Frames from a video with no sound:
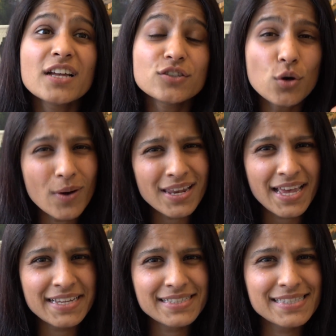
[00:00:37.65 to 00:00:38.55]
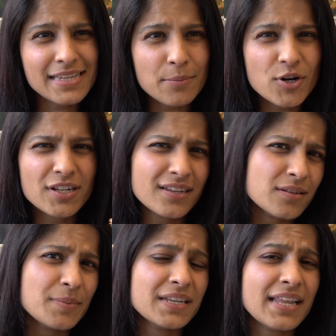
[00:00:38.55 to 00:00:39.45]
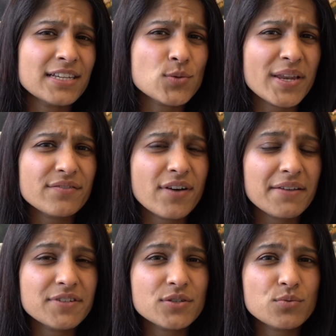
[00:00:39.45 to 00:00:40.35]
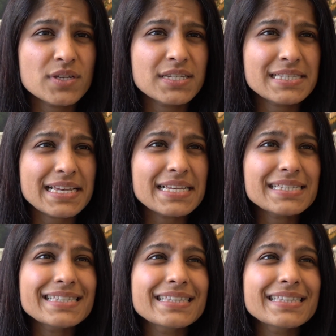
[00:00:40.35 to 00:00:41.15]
Though I like summer a little bit, like 25 degrees is